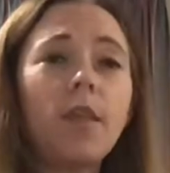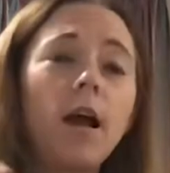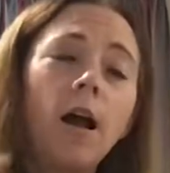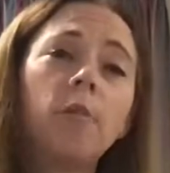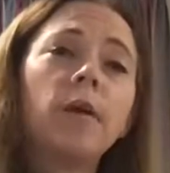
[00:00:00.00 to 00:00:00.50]

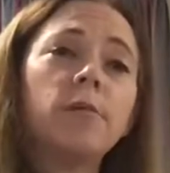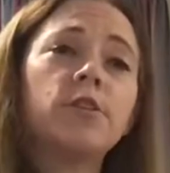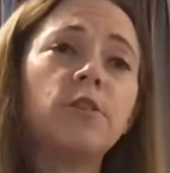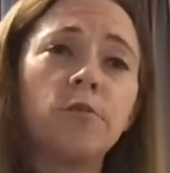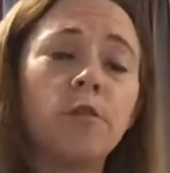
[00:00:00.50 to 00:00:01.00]
I hope that
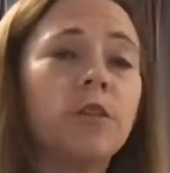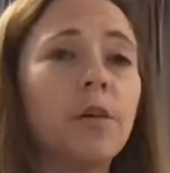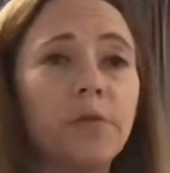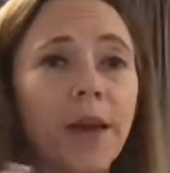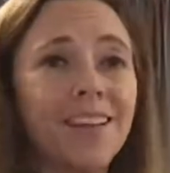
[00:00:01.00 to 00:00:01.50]
was useful.
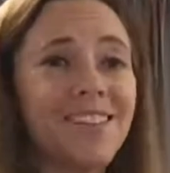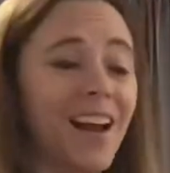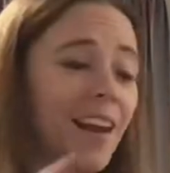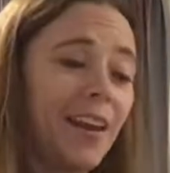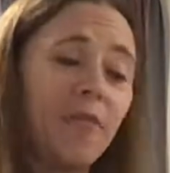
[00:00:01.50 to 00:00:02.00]
Don't forget to
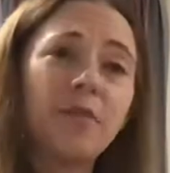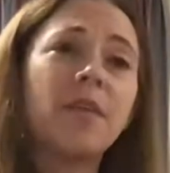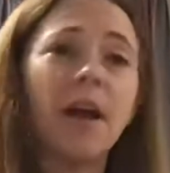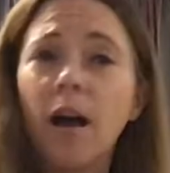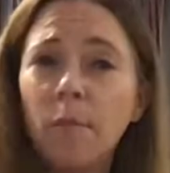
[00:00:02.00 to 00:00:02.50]
clean
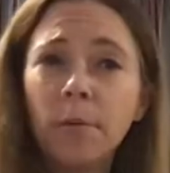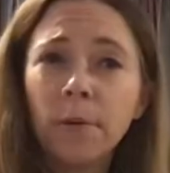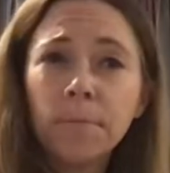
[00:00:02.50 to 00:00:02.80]
everything up